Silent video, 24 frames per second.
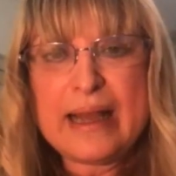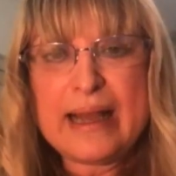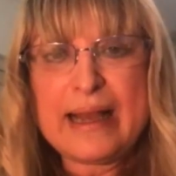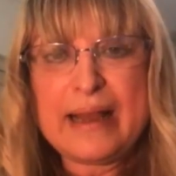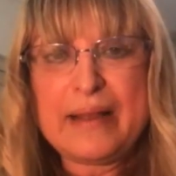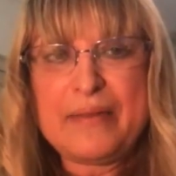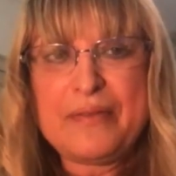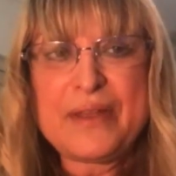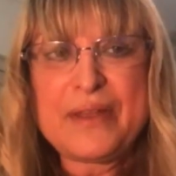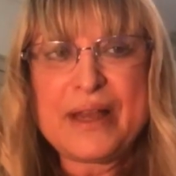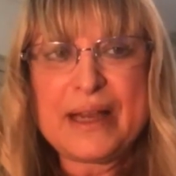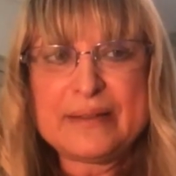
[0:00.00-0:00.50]

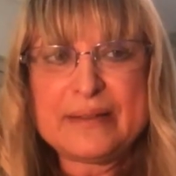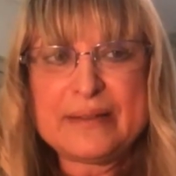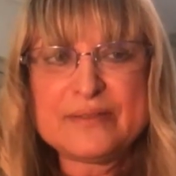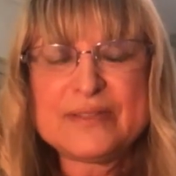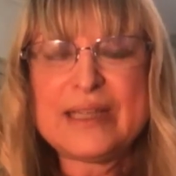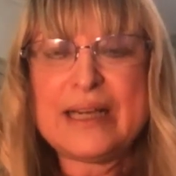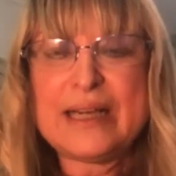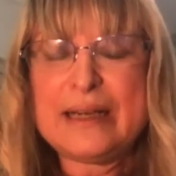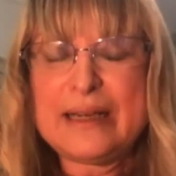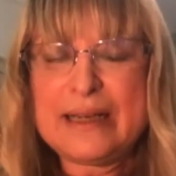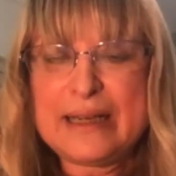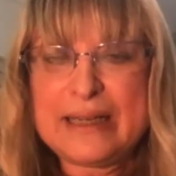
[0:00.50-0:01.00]
And
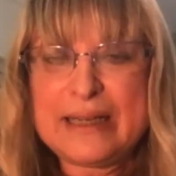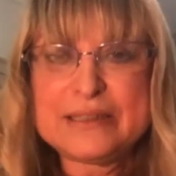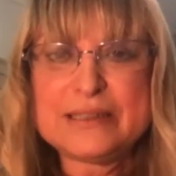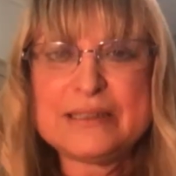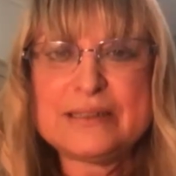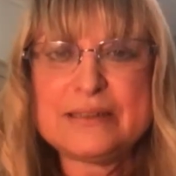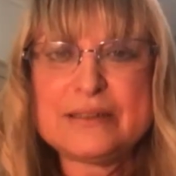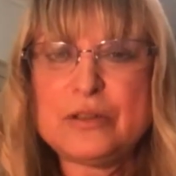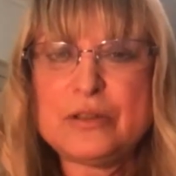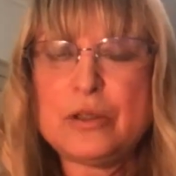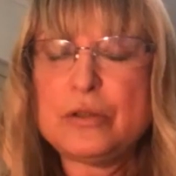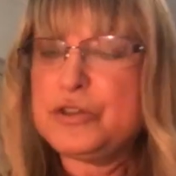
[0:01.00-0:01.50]
that has
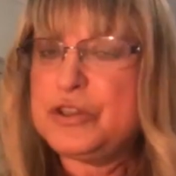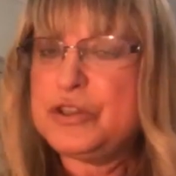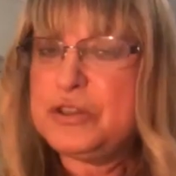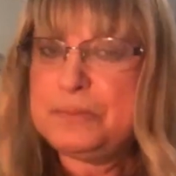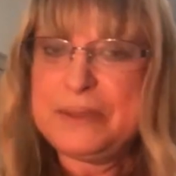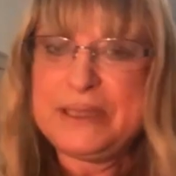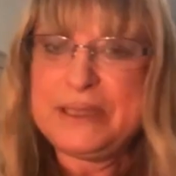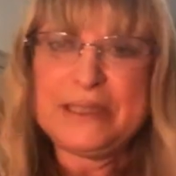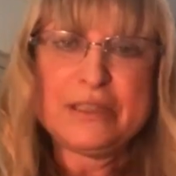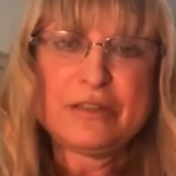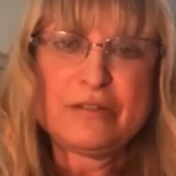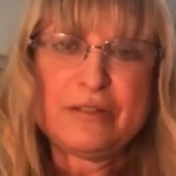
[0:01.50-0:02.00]
got to
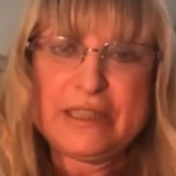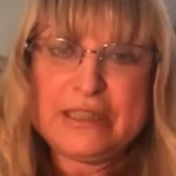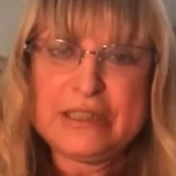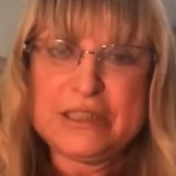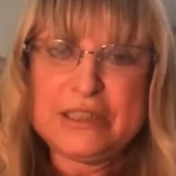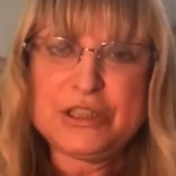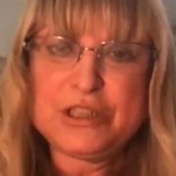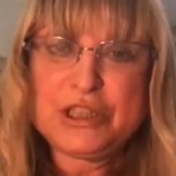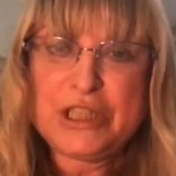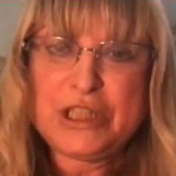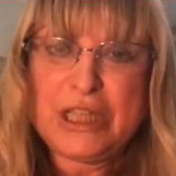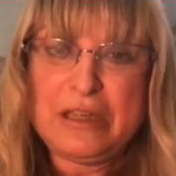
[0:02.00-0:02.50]
be the
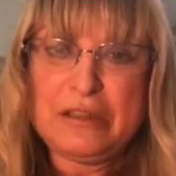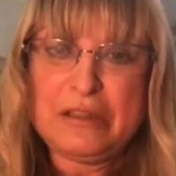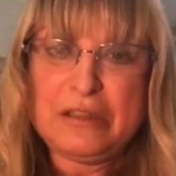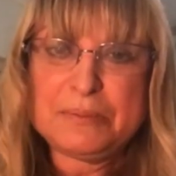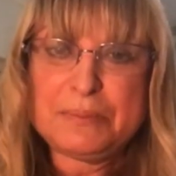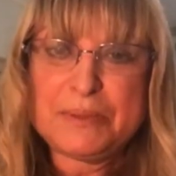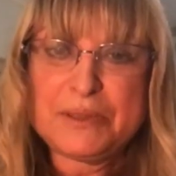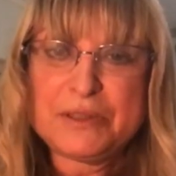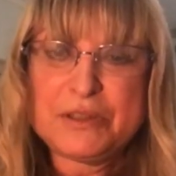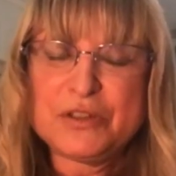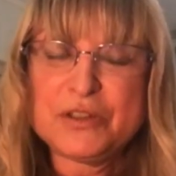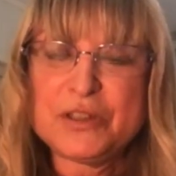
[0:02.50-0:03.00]
greatest challenge,
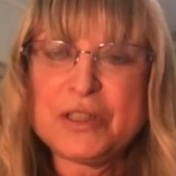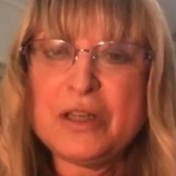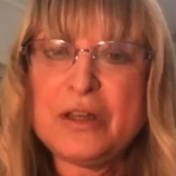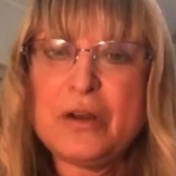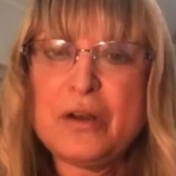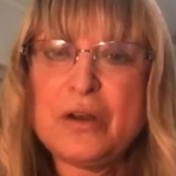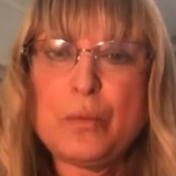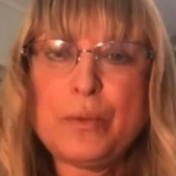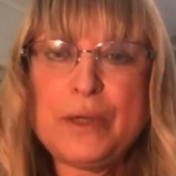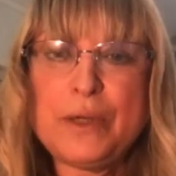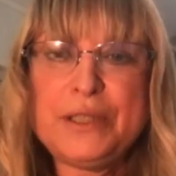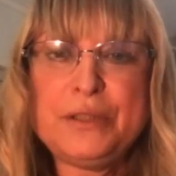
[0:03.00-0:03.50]
because
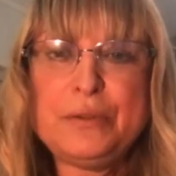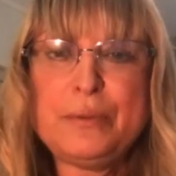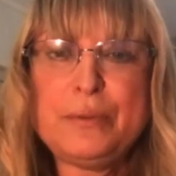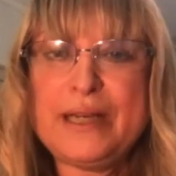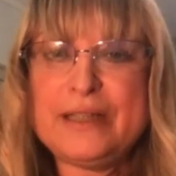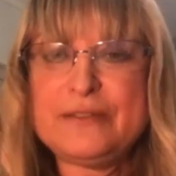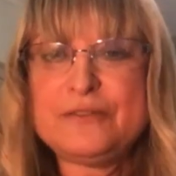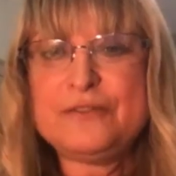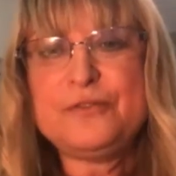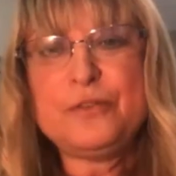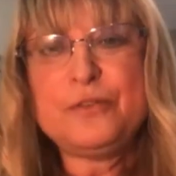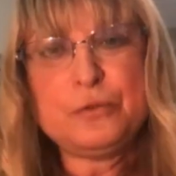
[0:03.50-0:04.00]
when you
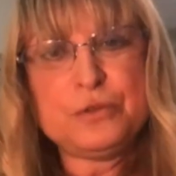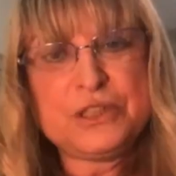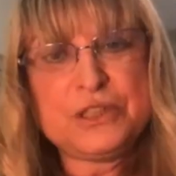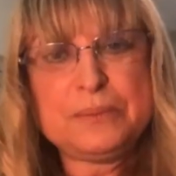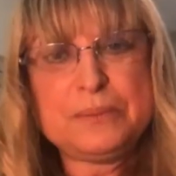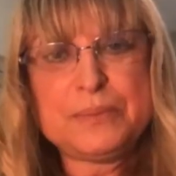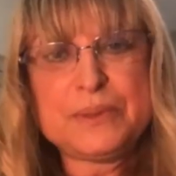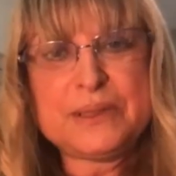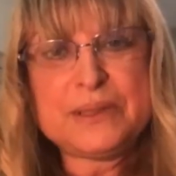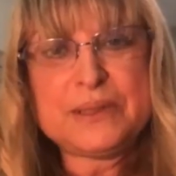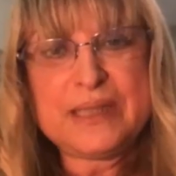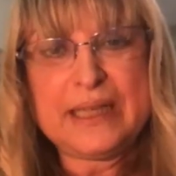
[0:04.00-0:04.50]
had
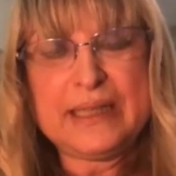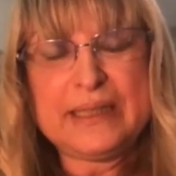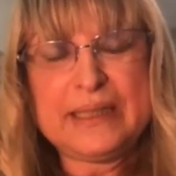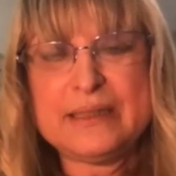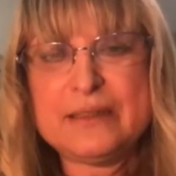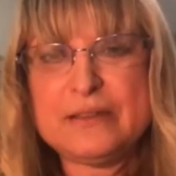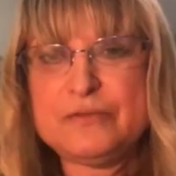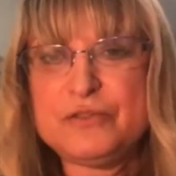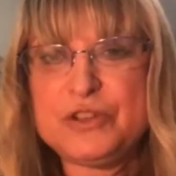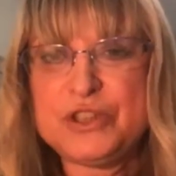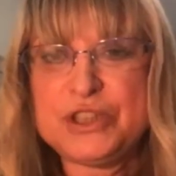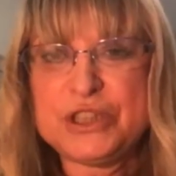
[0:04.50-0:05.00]
40%
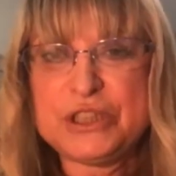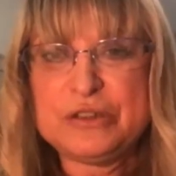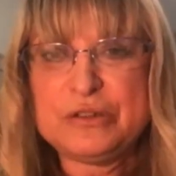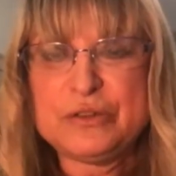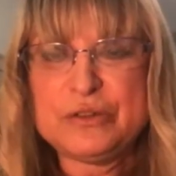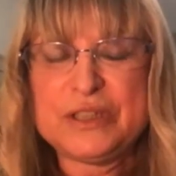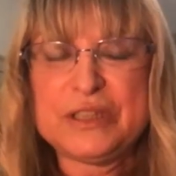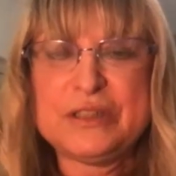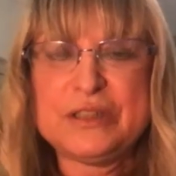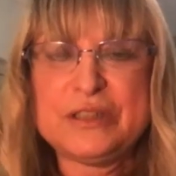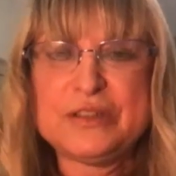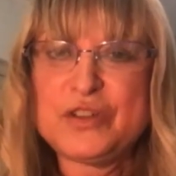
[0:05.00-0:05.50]
of
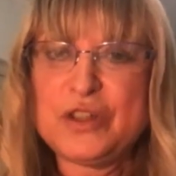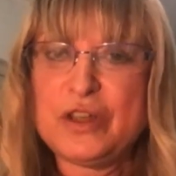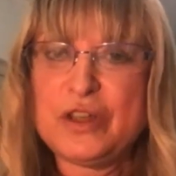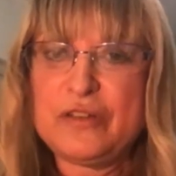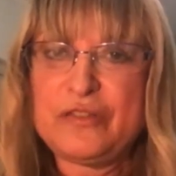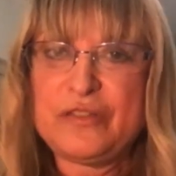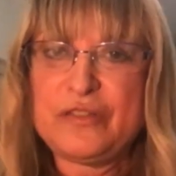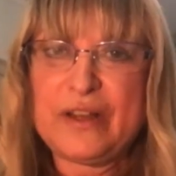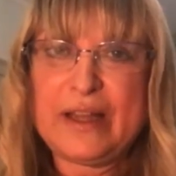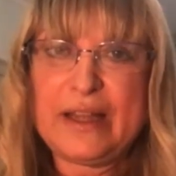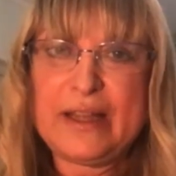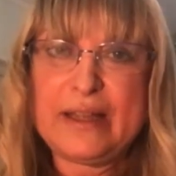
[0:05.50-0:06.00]
Jews in a
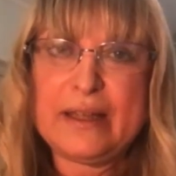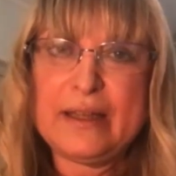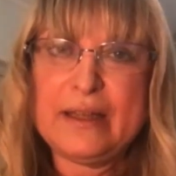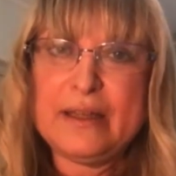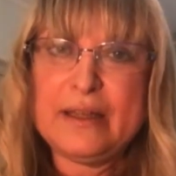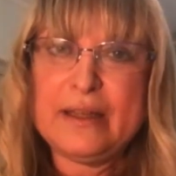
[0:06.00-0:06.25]
survey